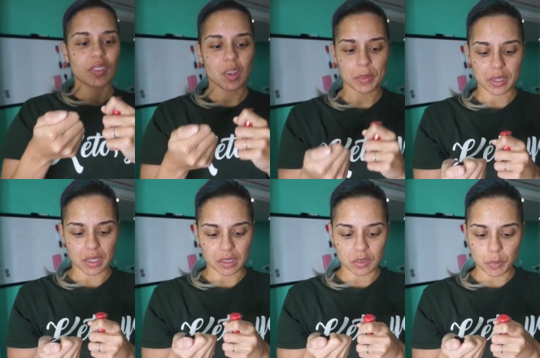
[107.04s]
Oh my
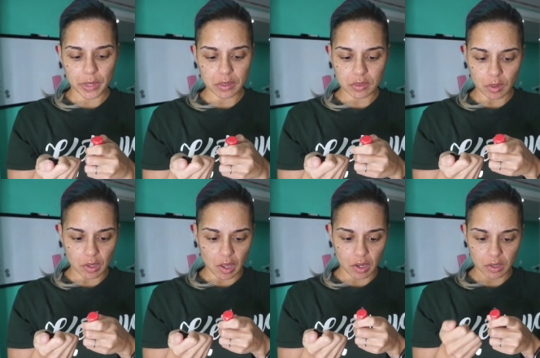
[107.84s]
god, it's been
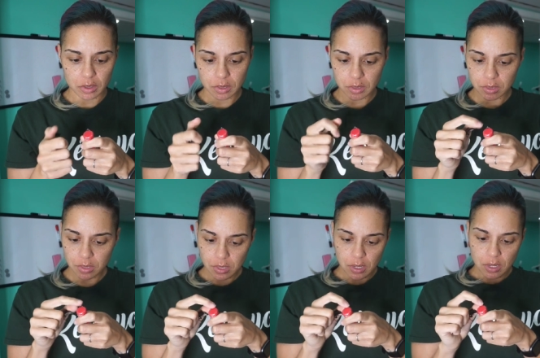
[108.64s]
so long.
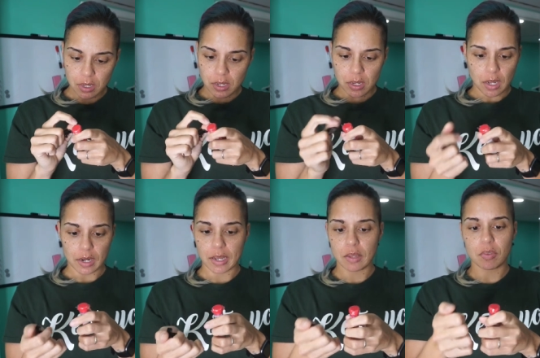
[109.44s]
I
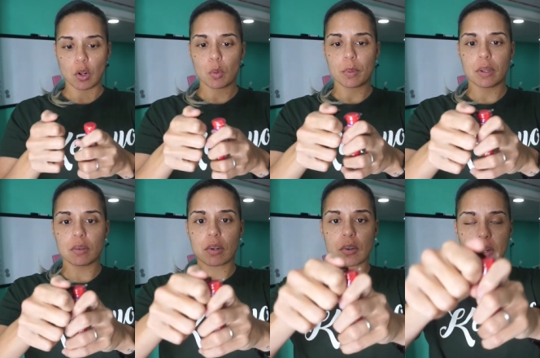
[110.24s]
can't even open
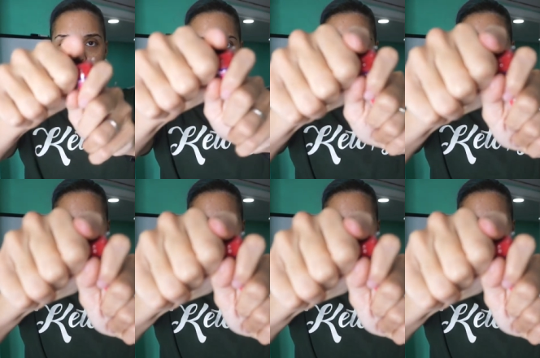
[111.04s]
it correctly.